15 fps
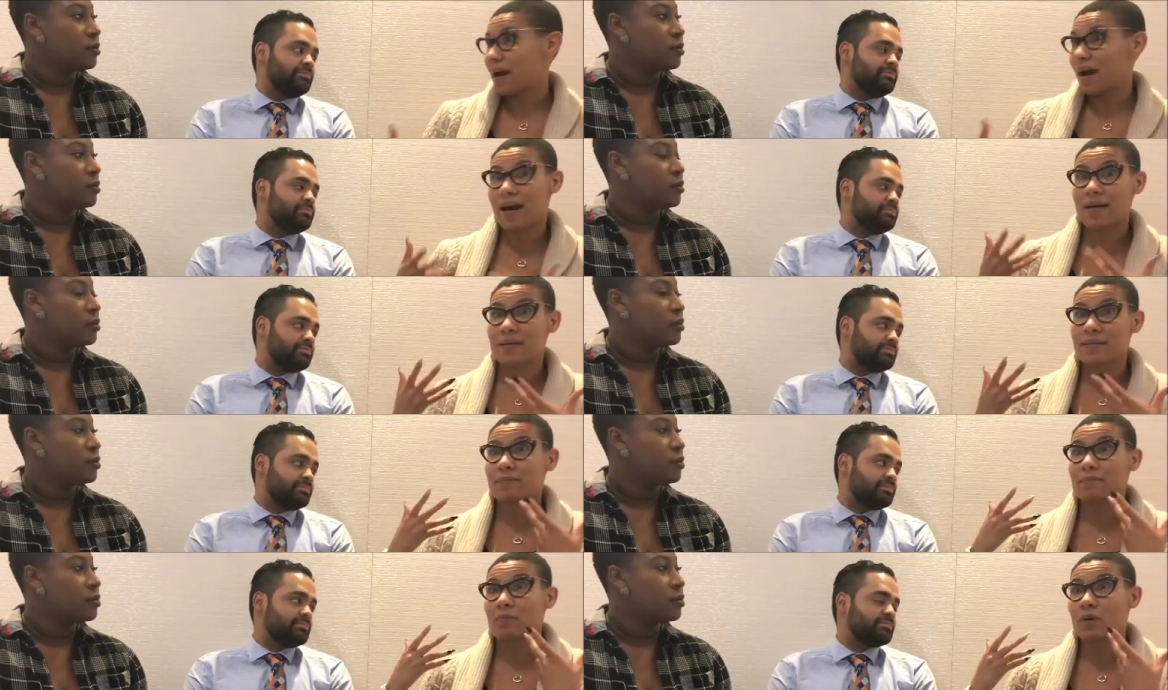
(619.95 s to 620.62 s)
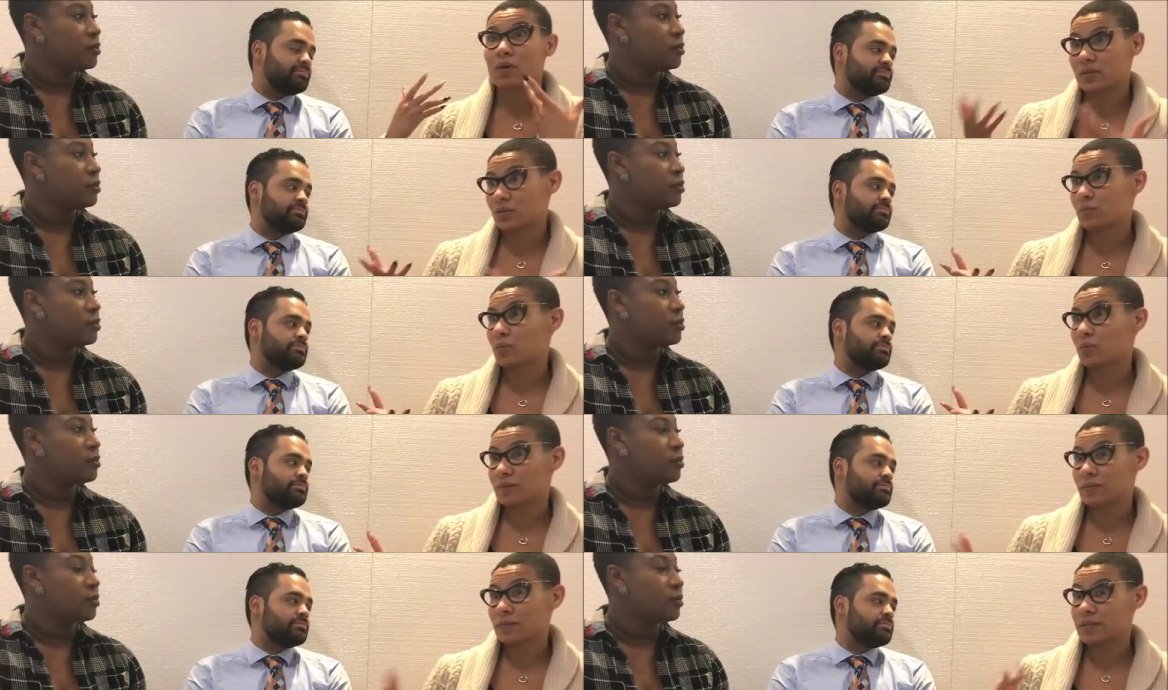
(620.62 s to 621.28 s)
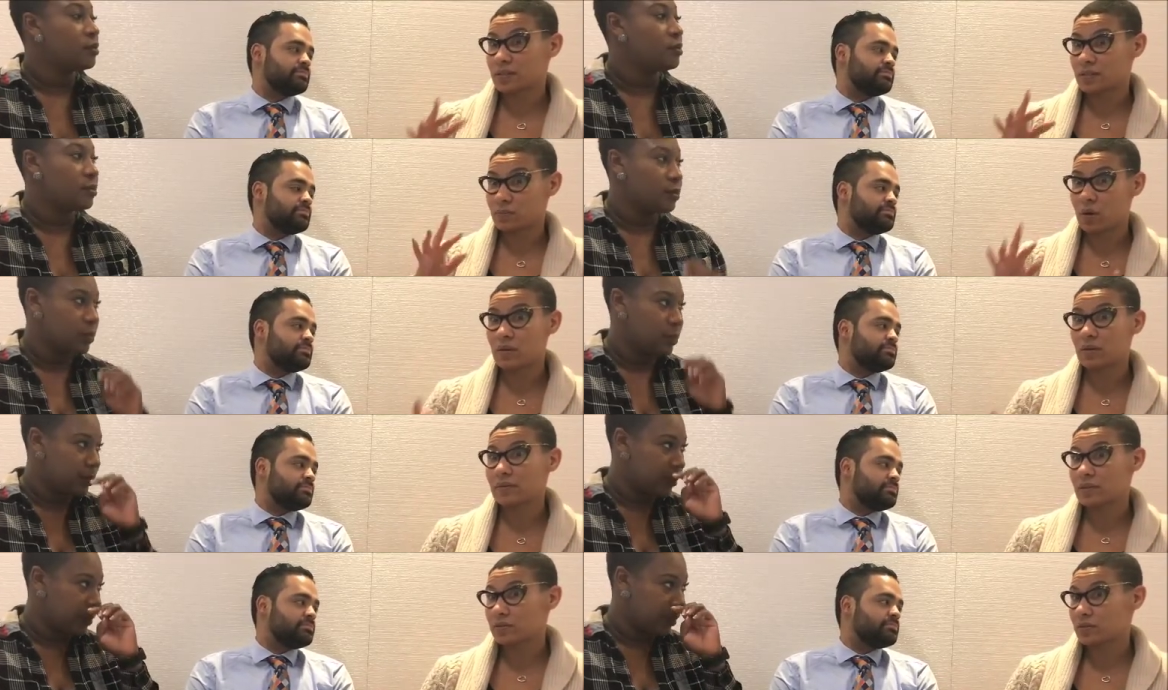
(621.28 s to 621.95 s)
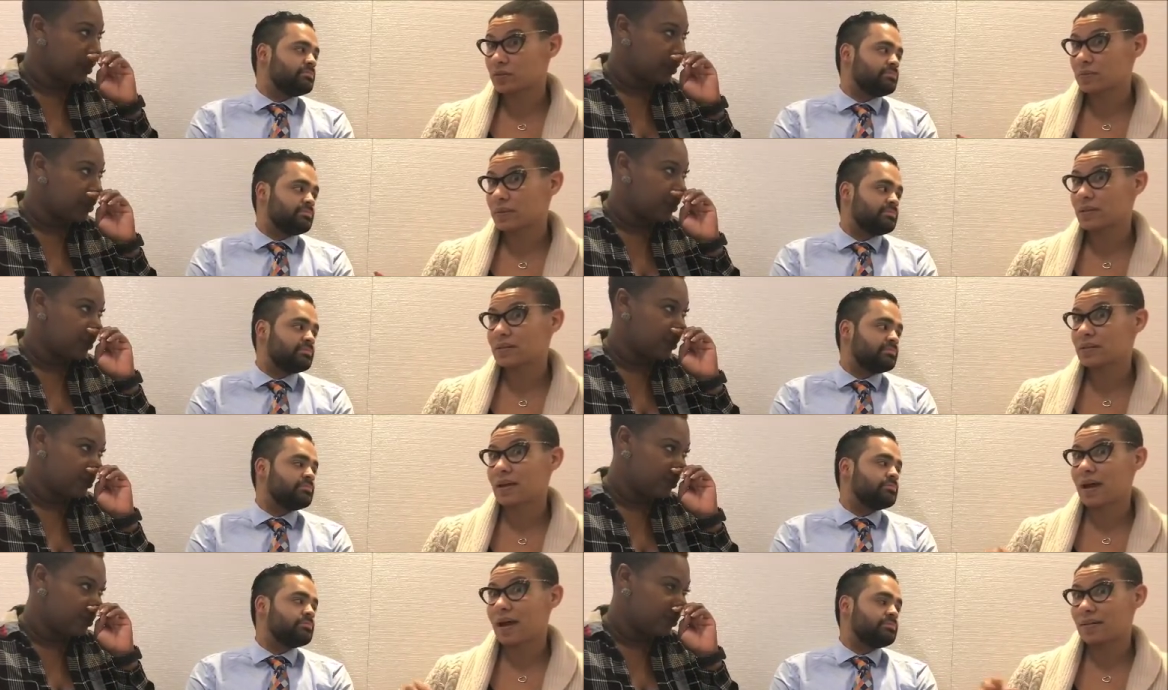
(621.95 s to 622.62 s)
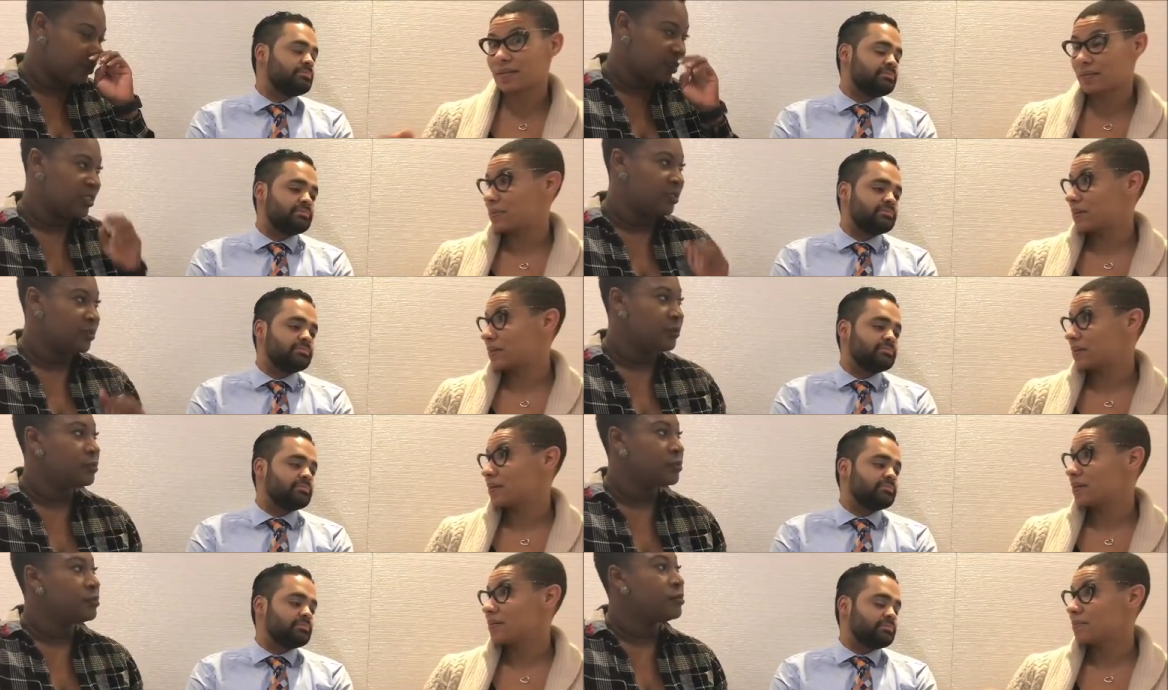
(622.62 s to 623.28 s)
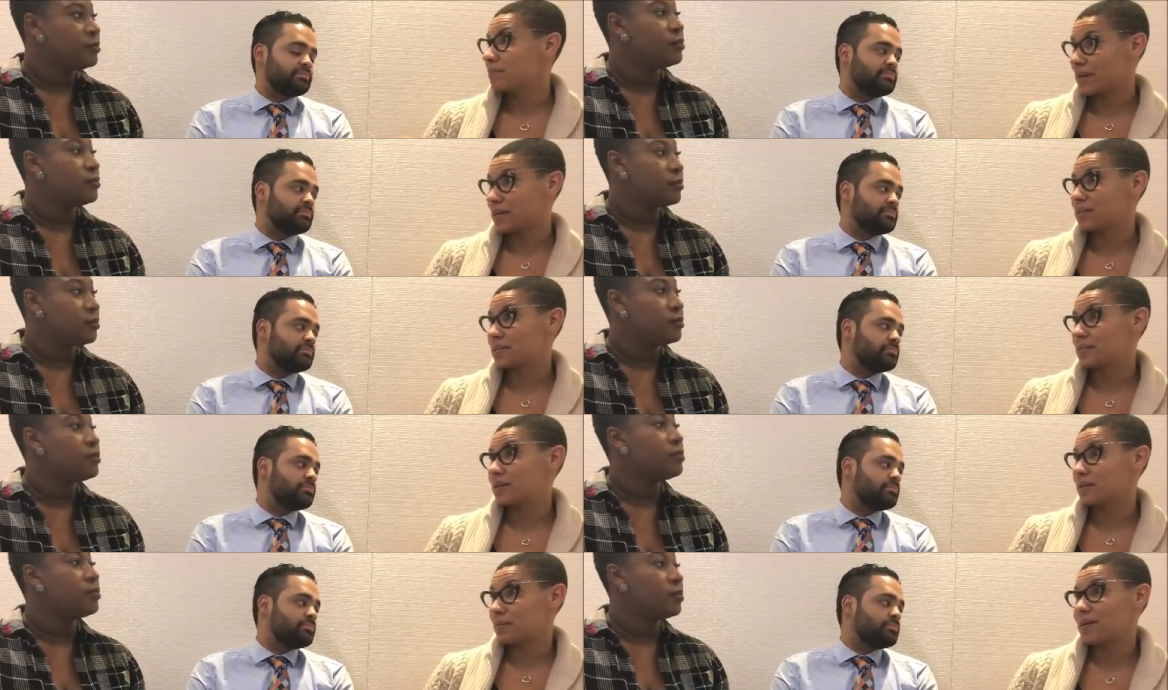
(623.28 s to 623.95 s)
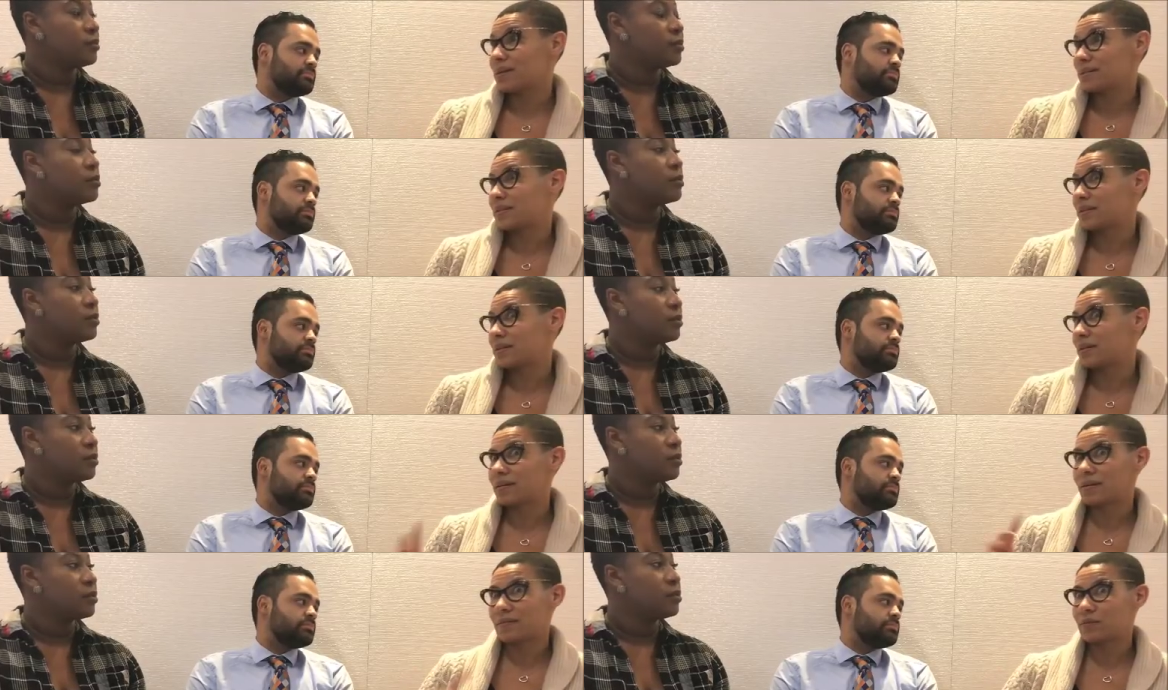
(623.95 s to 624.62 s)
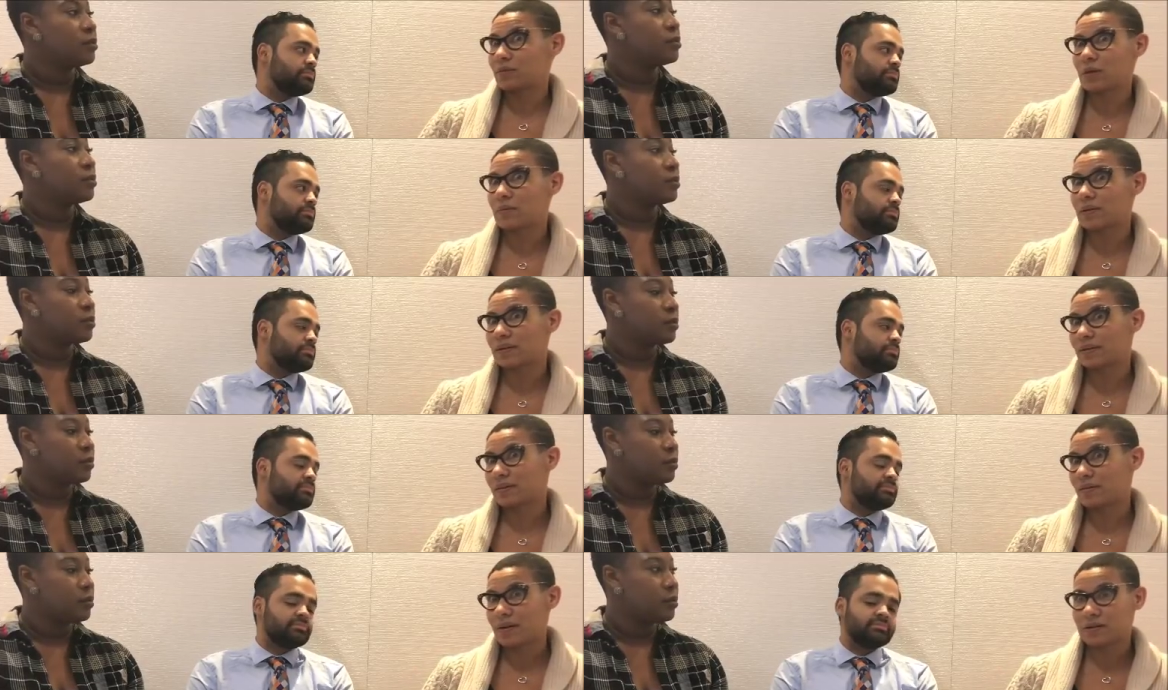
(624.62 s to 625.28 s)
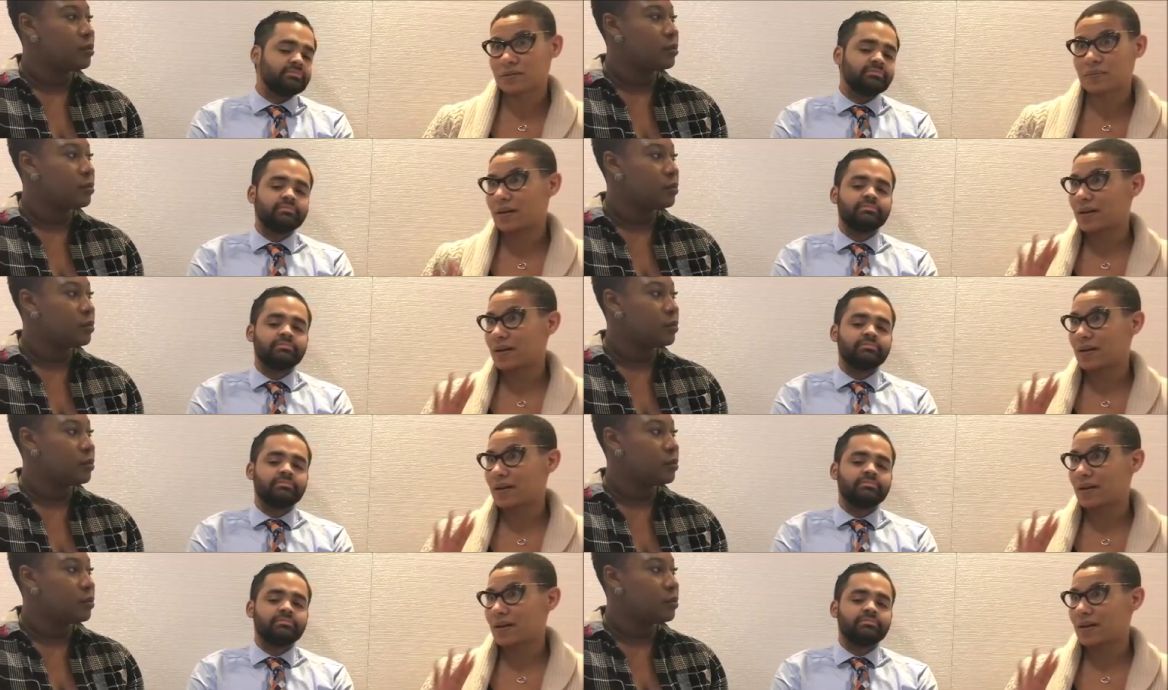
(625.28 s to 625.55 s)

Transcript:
Speaker 1: I wanted to work for these smaller regionals because I could be based in my city. I didn't have to worry about getting crash pad.